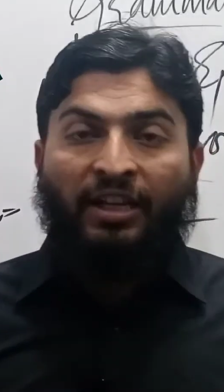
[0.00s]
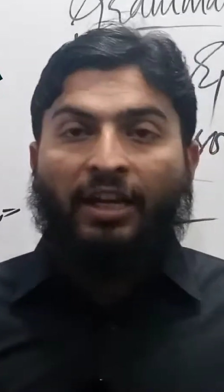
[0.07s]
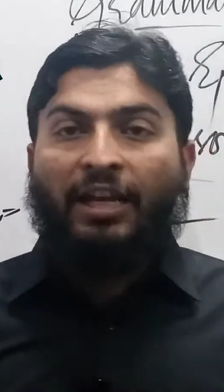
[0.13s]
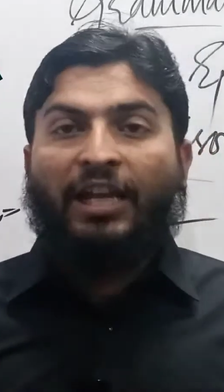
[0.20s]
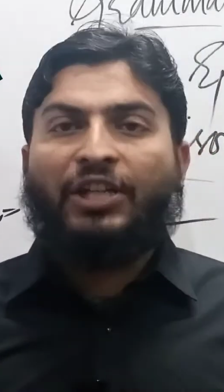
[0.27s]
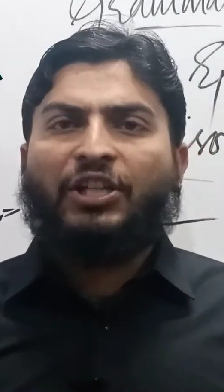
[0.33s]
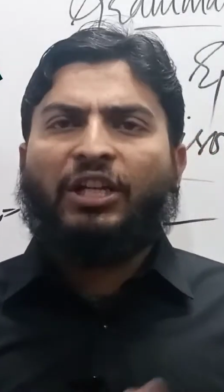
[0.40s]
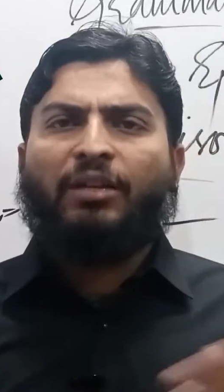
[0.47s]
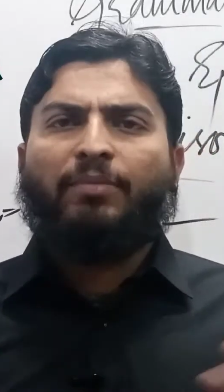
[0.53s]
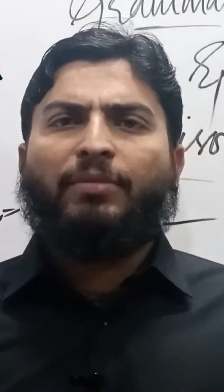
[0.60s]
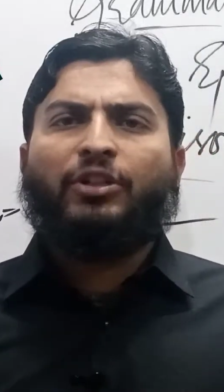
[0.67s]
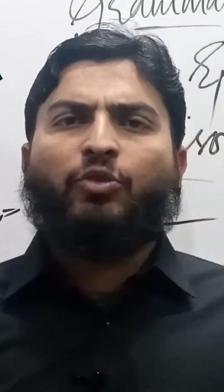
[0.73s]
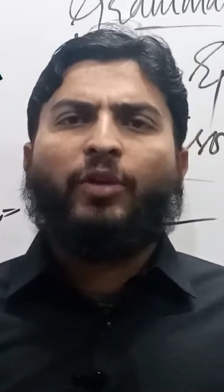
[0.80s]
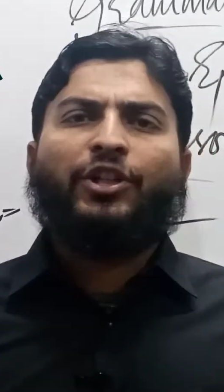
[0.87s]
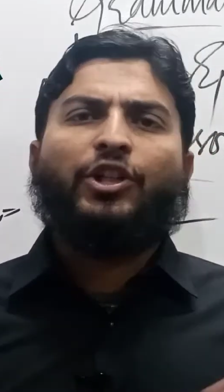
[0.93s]
Lecture number
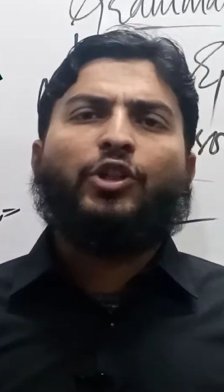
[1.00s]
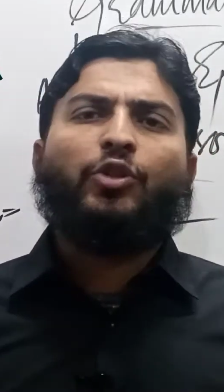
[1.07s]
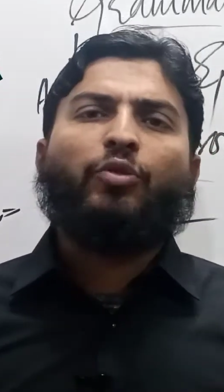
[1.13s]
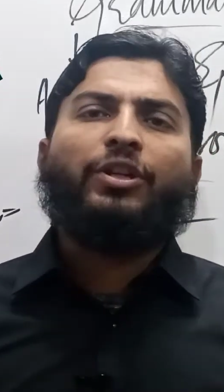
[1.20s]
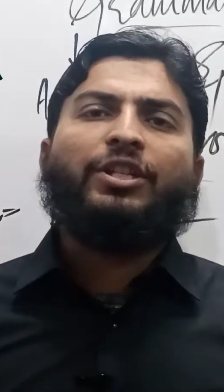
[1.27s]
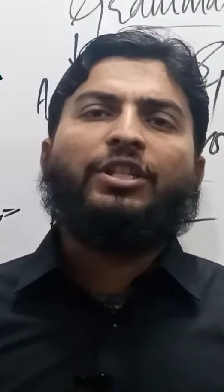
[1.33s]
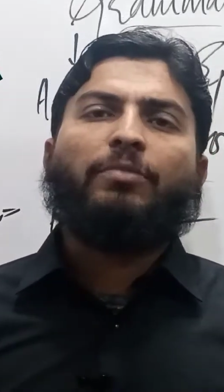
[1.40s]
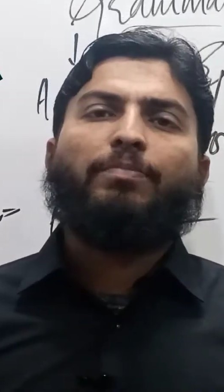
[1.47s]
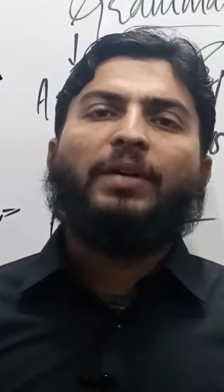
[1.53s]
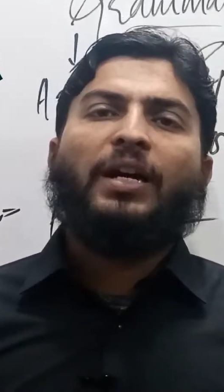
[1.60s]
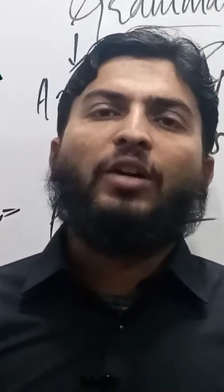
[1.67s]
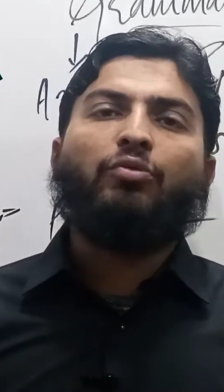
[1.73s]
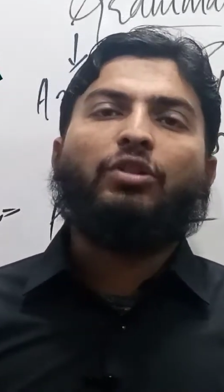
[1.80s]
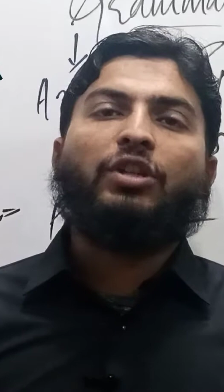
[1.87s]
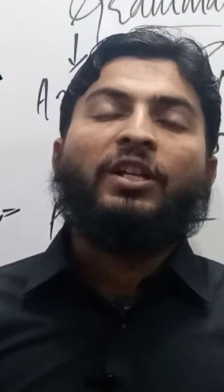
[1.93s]
22 is
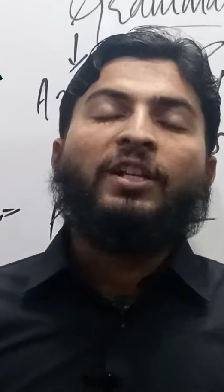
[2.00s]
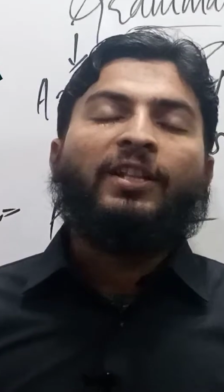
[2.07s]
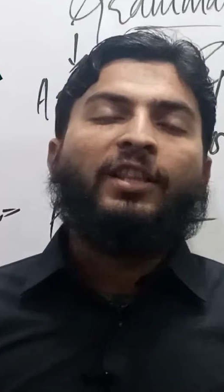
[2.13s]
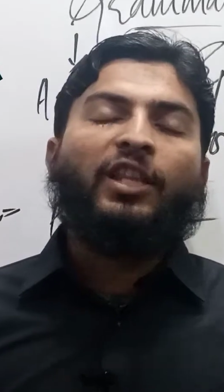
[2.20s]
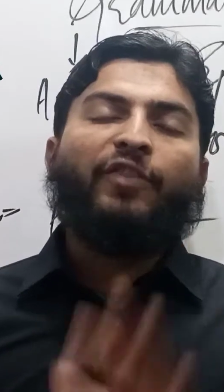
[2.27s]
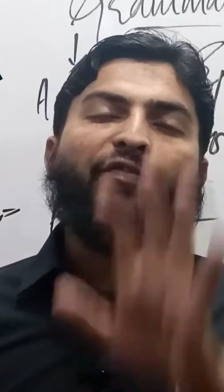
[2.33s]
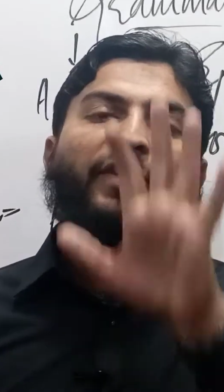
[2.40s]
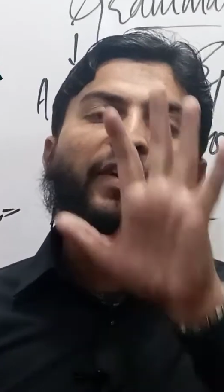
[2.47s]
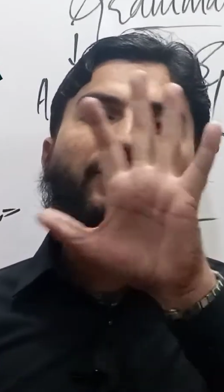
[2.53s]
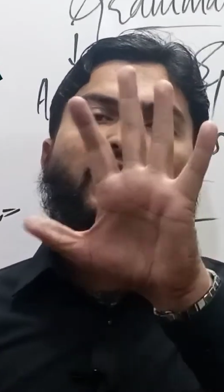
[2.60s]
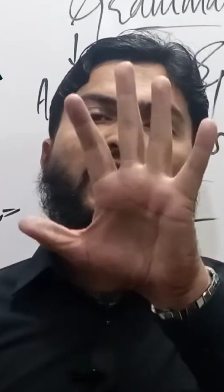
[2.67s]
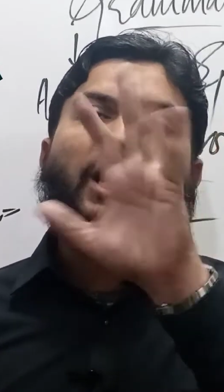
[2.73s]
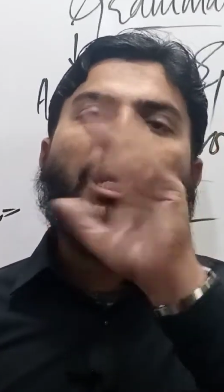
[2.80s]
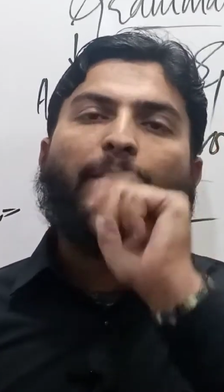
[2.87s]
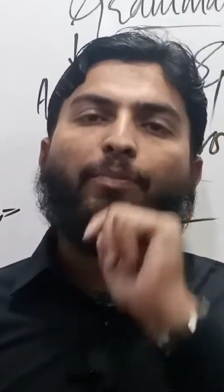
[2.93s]
about the fifth
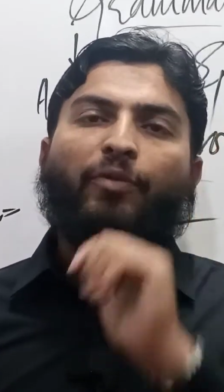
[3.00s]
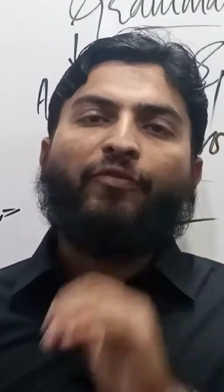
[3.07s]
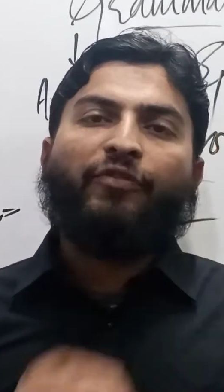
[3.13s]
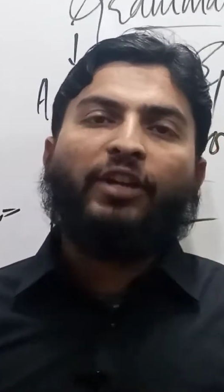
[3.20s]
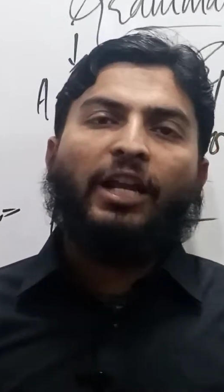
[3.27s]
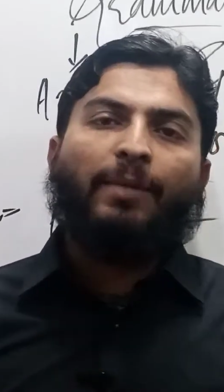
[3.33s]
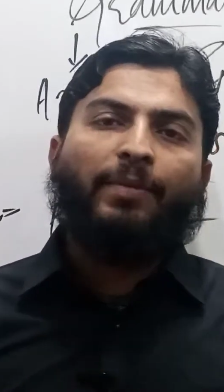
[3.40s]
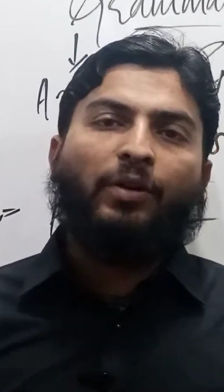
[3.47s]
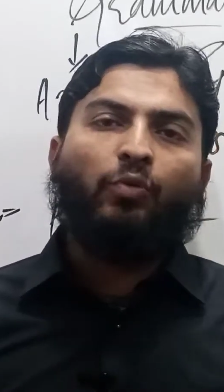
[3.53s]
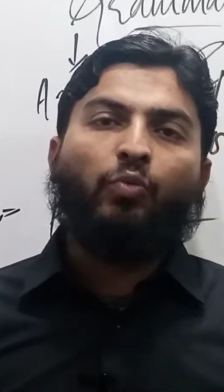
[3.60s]
type of grammar.